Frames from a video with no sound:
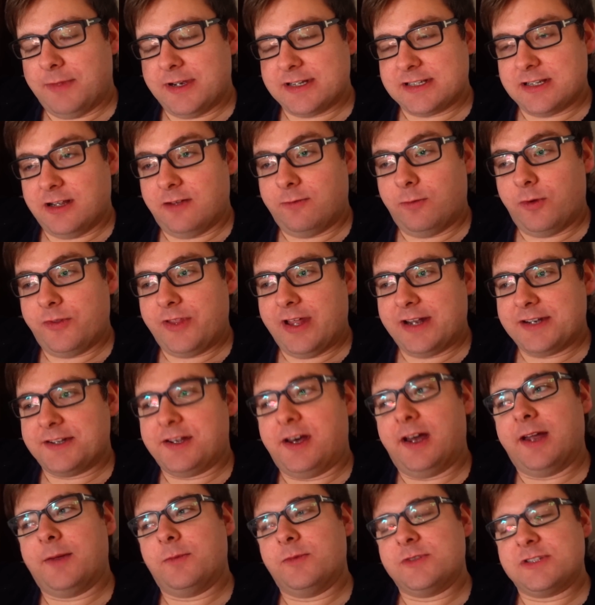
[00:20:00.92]
myself what that
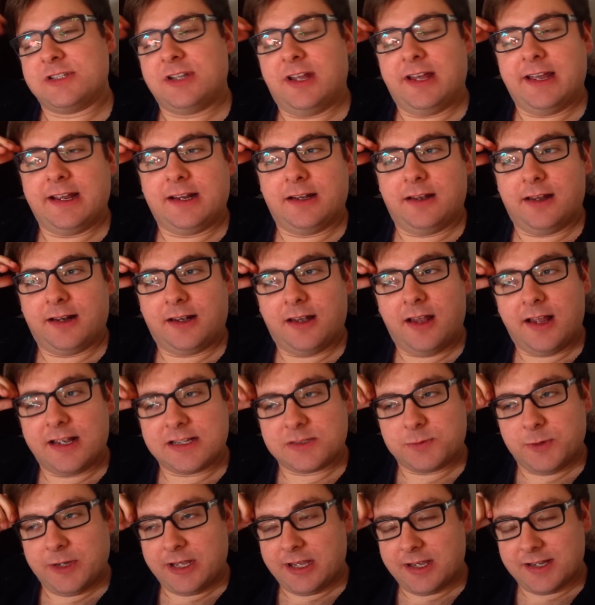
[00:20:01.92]
time was like. Like
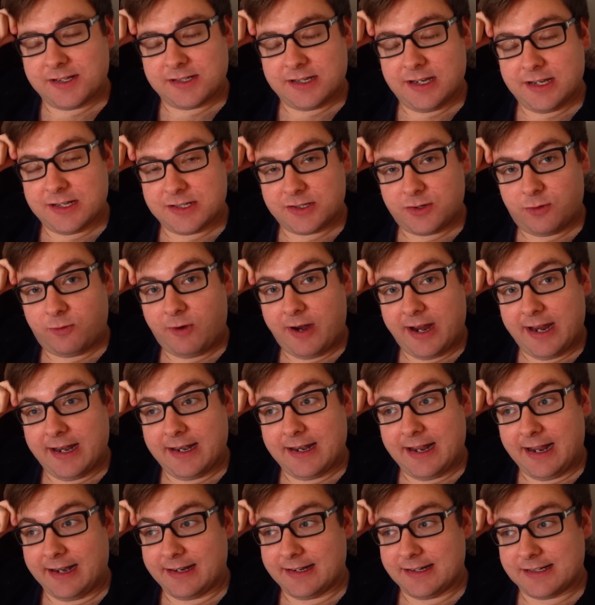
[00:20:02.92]
last week is
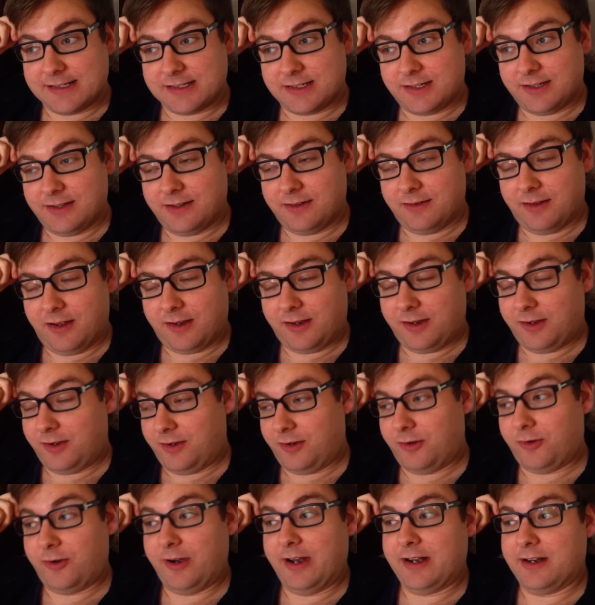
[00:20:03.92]
great, and it's
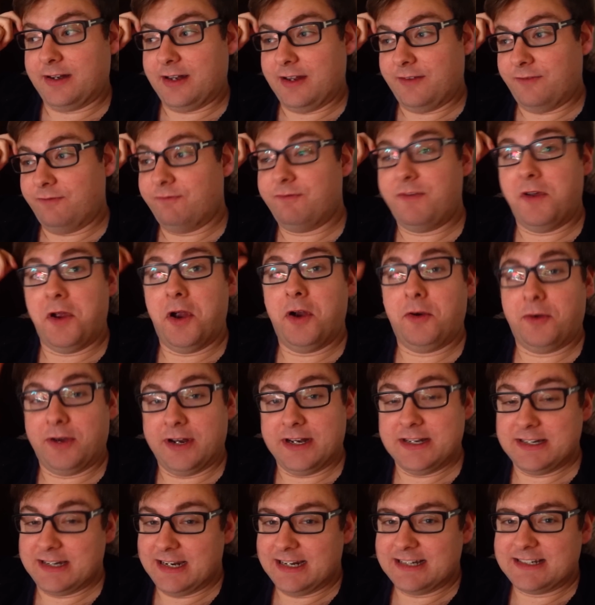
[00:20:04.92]
created a
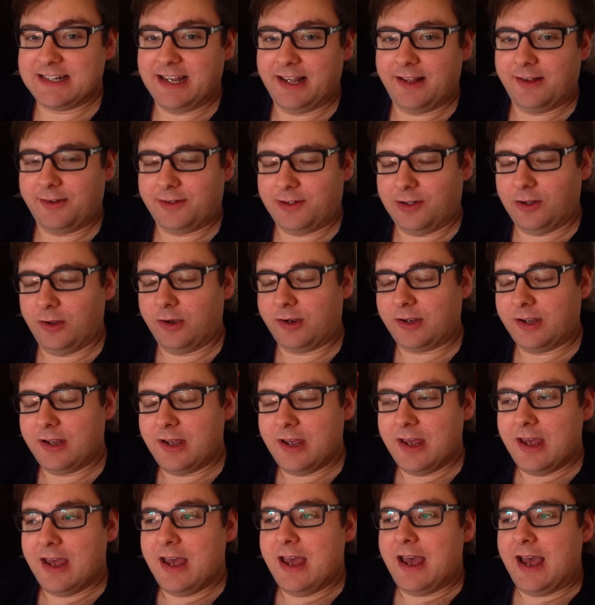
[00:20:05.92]
very detailed look
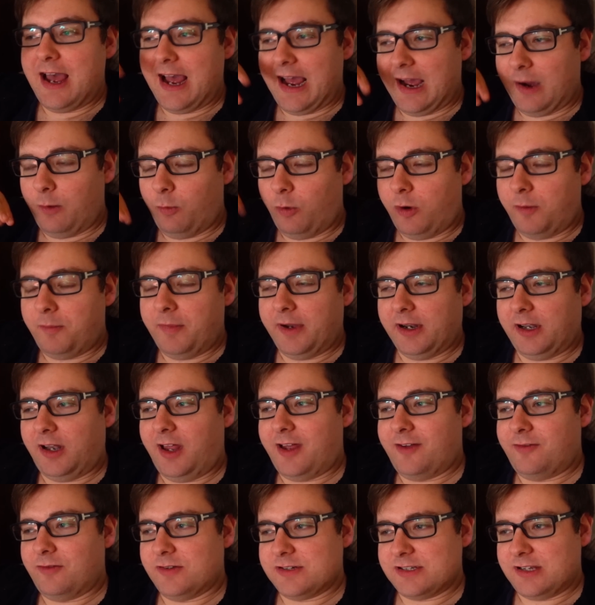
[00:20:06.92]
at what my
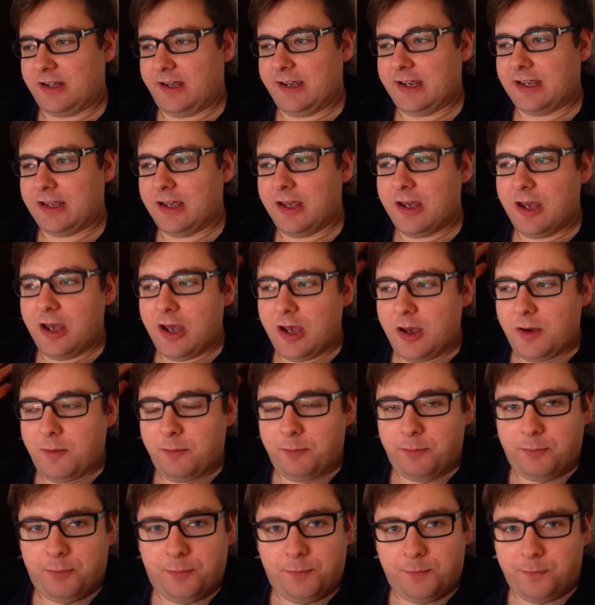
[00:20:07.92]
life was like.
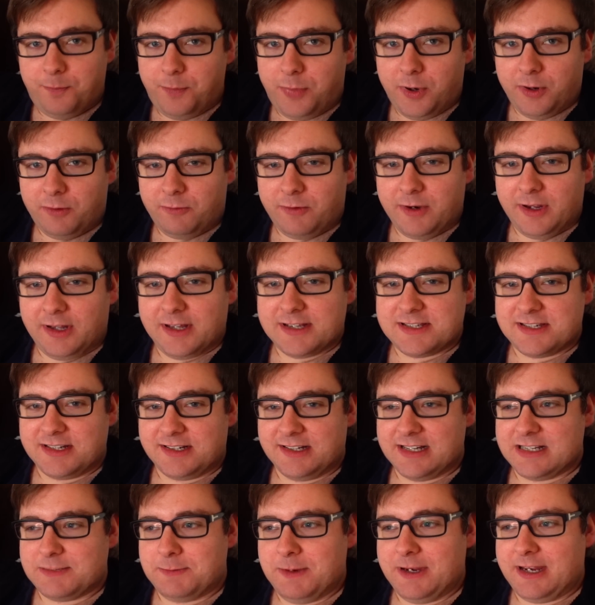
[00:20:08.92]
But
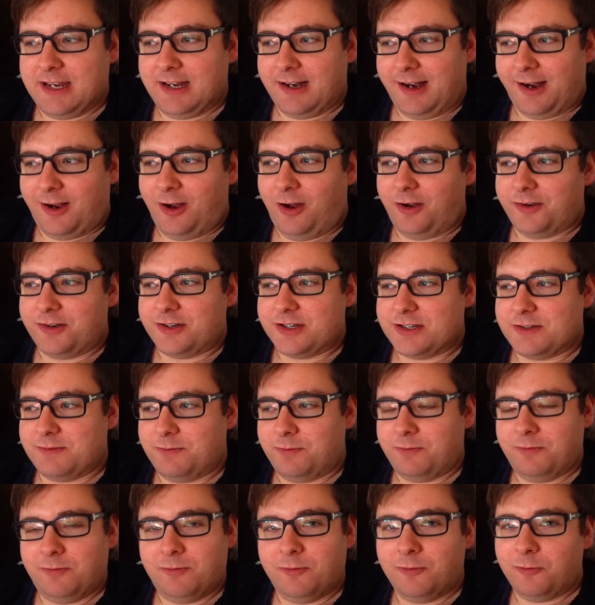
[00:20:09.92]
realistically speaking, I can't just
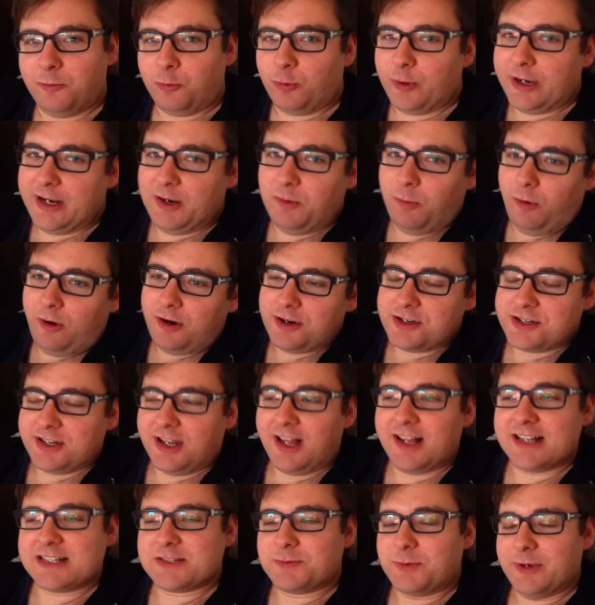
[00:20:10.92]
re-watch
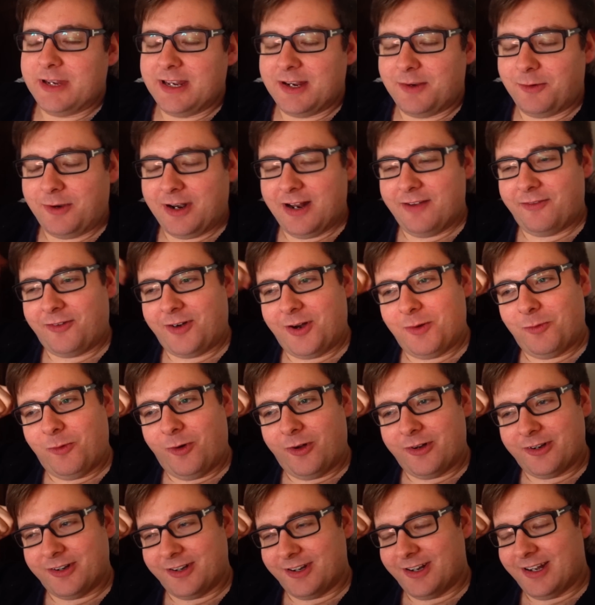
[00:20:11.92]
last week whenever I
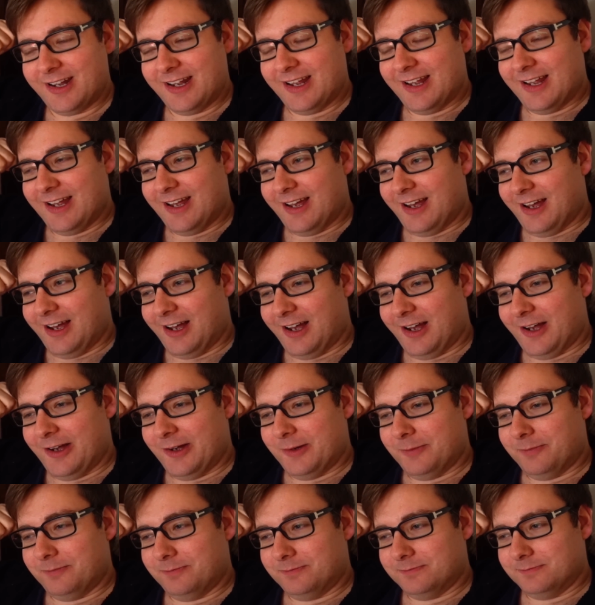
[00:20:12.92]
want.
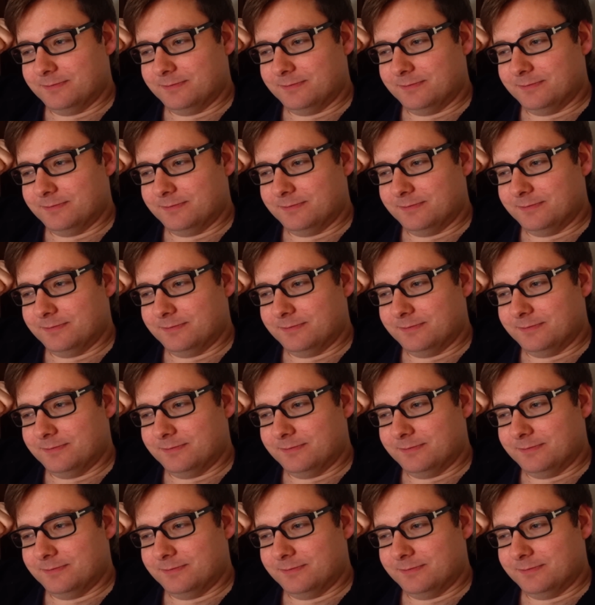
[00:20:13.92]
I